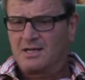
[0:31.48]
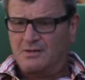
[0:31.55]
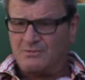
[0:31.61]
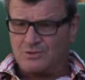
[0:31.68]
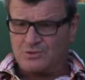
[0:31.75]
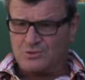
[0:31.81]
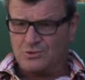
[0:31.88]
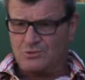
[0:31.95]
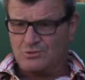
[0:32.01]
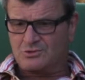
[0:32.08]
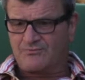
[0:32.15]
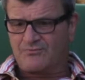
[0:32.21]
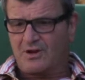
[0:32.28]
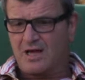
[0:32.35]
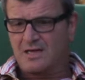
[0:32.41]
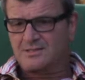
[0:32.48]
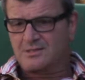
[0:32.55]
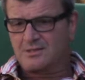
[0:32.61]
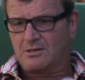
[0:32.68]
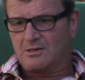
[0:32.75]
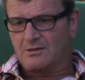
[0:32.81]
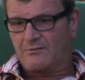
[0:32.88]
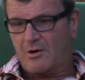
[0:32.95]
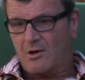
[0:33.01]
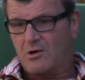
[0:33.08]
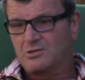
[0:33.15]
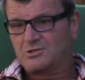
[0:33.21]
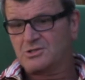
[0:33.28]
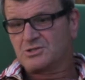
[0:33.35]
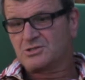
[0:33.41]
The soil's of glacial
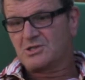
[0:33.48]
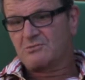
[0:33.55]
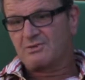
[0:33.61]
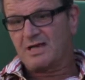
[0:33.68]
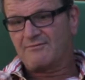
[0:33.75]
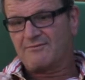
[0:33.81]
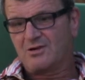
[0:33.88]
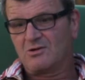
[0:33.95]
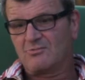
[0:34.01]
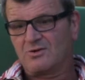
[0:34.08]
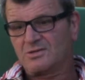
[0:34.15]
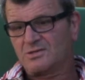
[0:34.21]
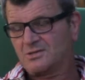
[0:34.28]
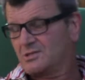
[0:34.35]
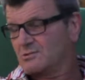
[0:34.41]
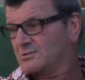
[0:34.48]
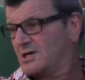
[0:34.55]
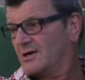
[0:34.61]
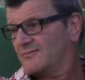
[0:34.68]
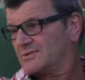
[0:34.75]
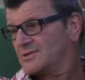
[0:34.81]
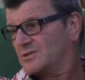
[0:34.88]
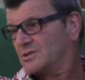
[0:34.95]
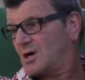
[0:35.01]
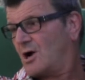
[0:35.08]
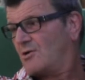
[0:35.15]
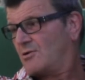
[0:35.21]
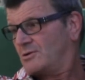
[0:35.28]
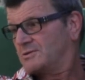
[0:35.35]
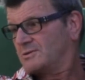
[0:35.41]
origin, so we have a little bit of silt over
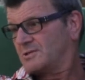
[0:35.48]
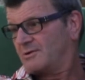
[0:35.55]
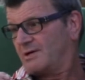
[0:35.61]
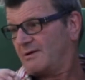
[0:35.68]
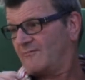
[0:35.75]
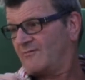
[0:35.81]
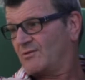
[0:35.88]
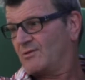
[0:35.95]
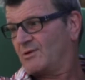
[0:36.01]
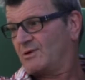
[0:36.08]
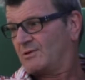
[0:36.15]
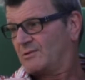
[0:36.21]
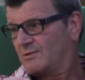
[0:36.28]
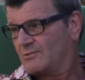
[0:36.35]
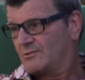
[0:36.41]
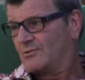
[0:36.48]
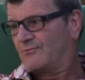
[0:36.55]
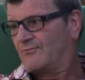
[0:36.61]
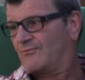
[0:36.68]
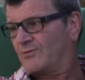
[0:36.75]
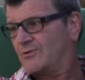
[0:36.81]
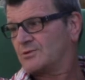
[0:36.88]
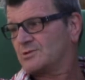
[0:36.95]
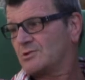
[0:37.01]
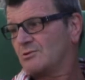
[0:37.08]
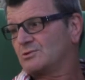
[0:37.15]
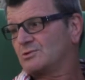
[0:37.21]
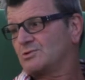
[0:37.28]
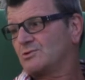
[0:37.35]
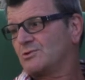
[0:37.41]
stone. So we have very good
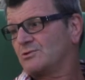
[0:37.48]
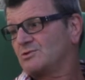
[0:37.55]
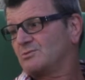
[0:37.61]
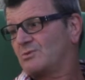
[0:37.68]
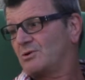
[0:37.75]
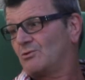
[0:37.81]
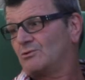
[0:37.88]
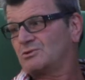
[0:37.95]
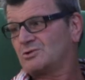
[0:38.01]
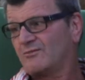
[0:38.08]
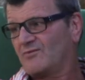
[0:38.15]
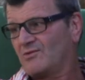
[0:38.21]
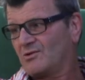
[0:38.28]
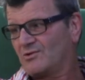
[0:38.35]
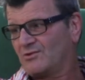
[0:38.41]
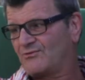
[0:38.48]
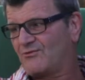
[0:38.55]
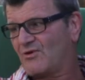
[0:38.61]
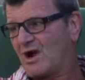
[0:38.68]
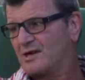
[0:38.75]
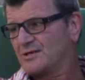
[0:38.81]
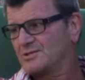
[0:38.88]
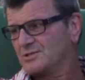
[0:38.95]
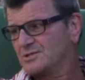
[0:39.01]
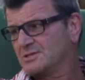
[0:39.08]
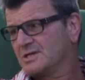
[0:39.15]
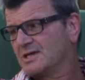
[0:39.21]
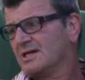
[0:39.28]
fertile soils, but also very good drainage.